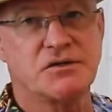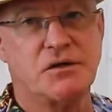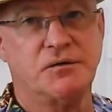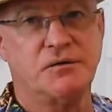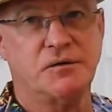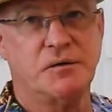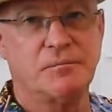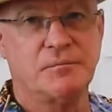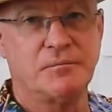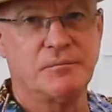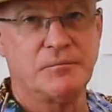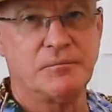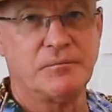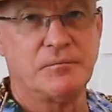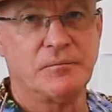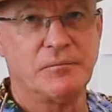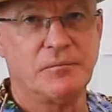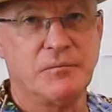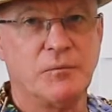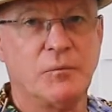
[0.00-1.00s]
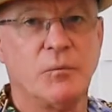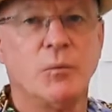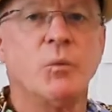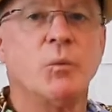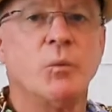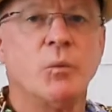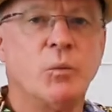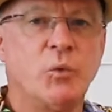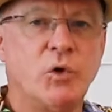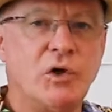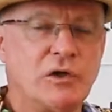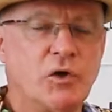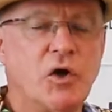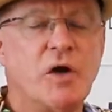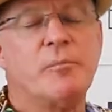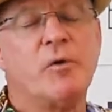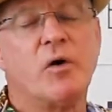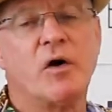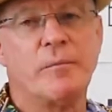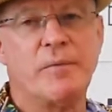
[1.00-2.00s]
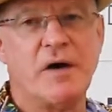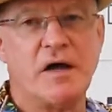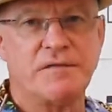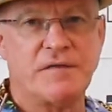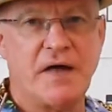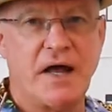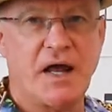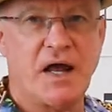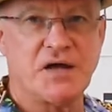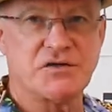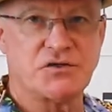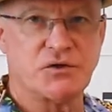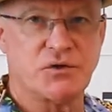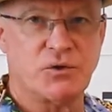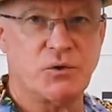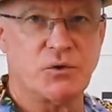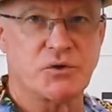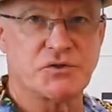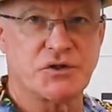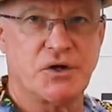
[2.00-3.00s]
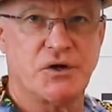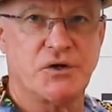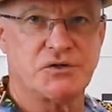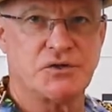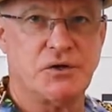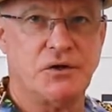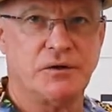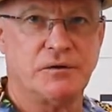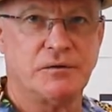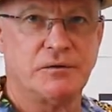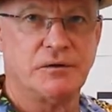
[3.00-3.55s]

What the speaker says: on them. You'll learn more about that as the course goes on.